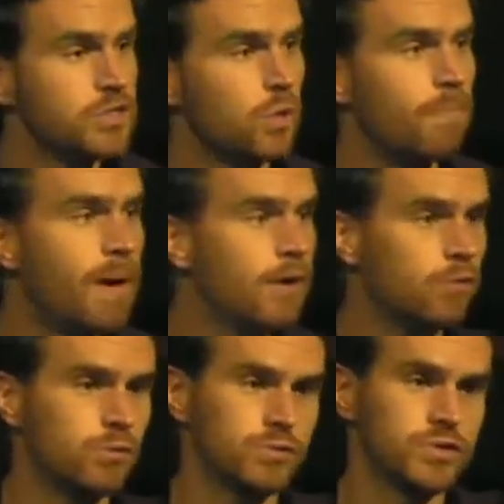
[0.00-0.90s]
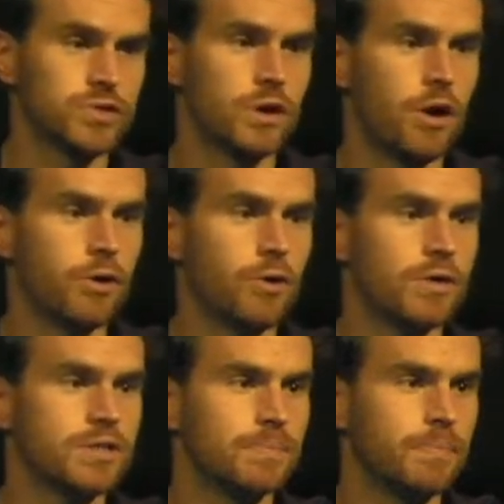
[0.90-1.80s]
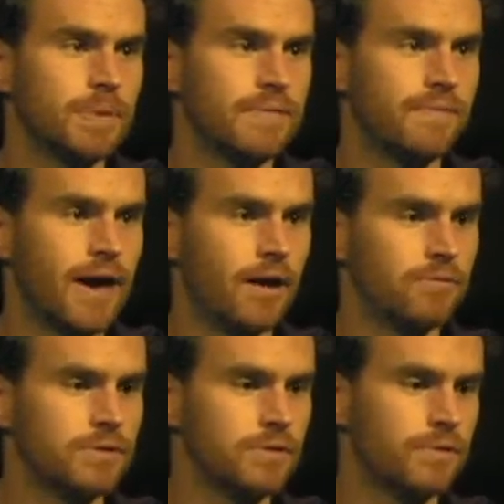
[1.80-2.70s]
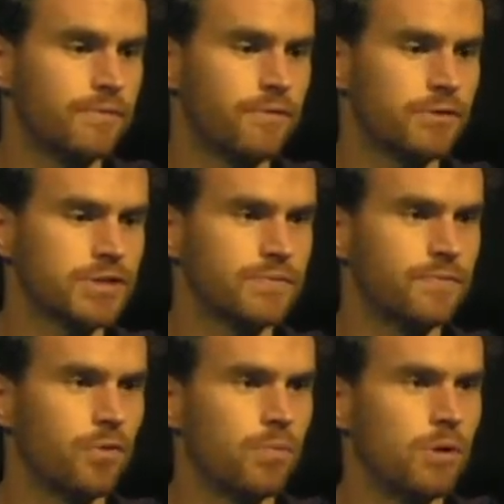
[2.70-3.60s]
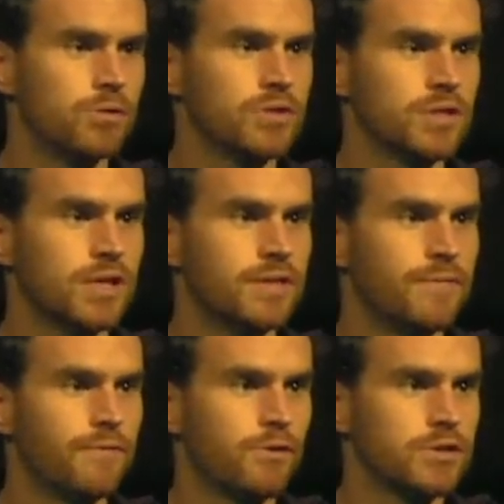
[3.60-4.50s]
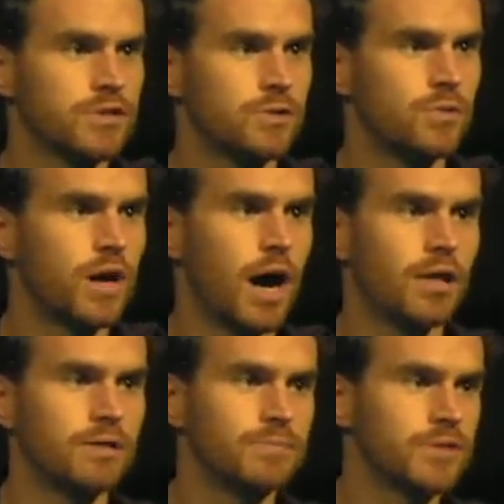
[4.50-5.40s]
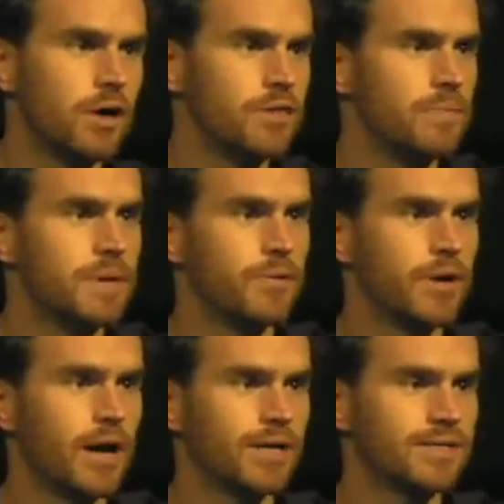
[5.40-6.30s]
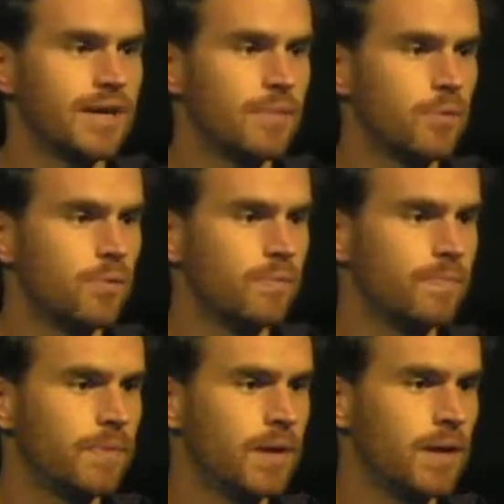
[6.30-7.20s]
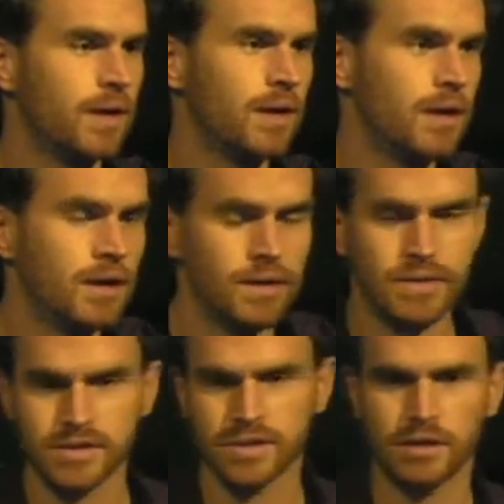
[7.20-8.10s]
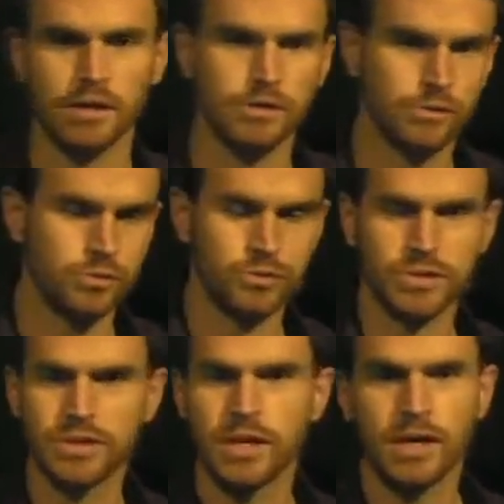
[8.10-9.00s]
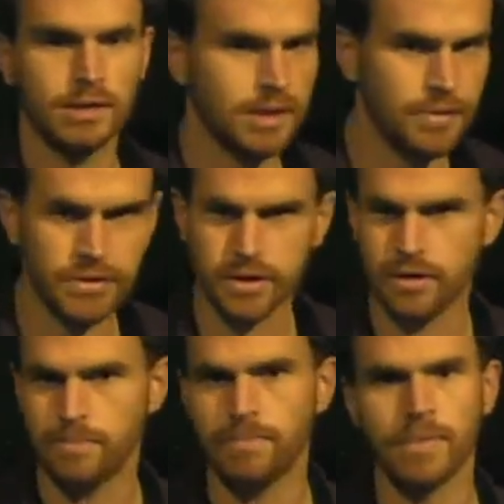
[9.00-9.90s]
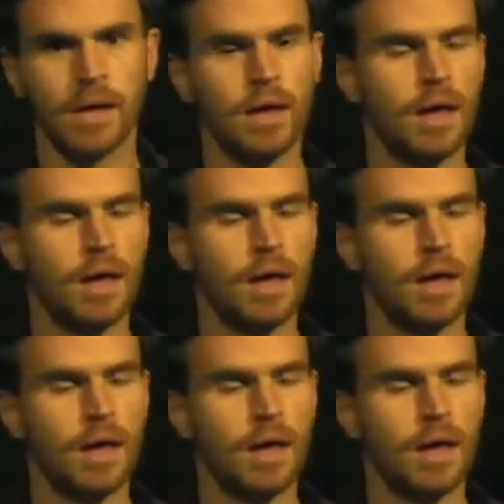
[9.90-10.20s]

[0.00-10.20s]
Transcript: So metals are going to be found first and foremost in the first two columns on the periodic table. This includes lithium,